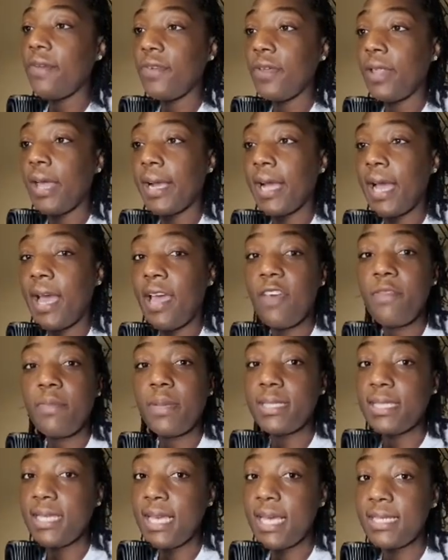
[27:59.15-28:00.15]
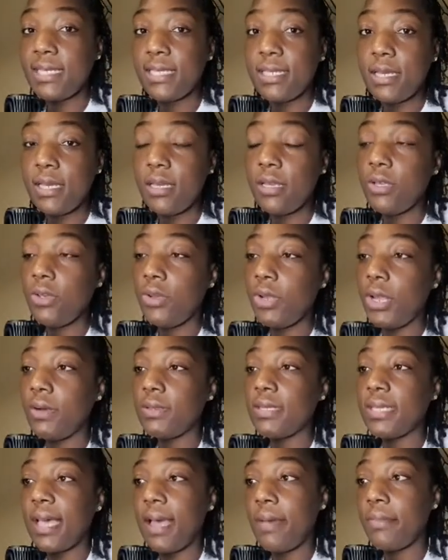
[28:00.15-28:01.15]
I feel like I have been tested,
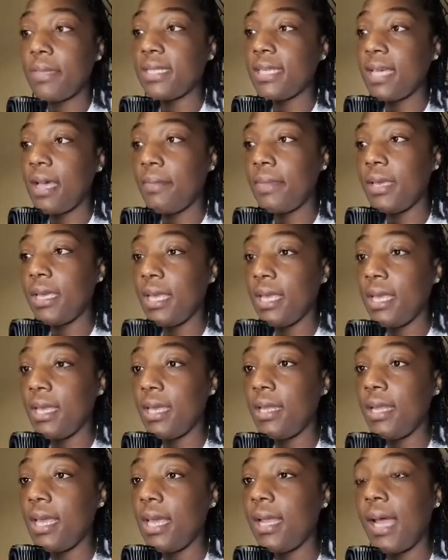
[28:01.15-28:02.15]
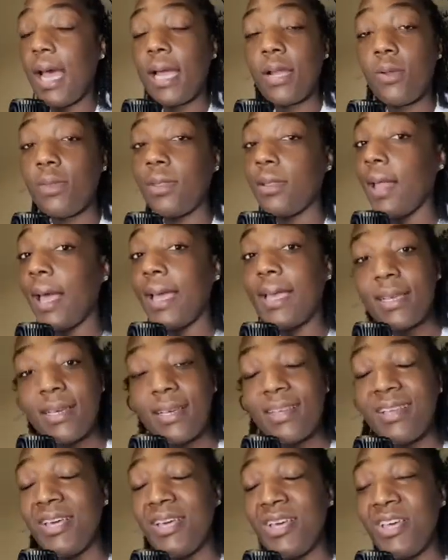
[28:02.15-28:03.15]
time and time again, and I don't
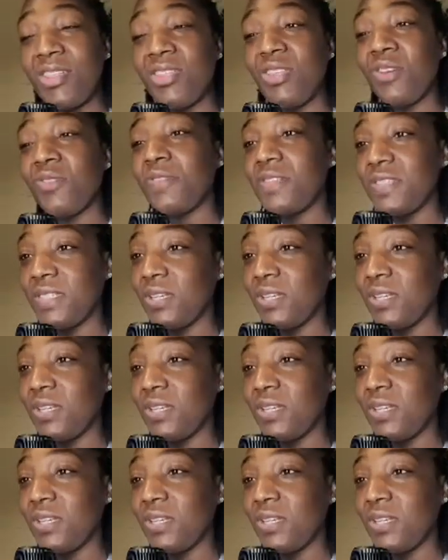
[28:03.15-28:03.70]
like the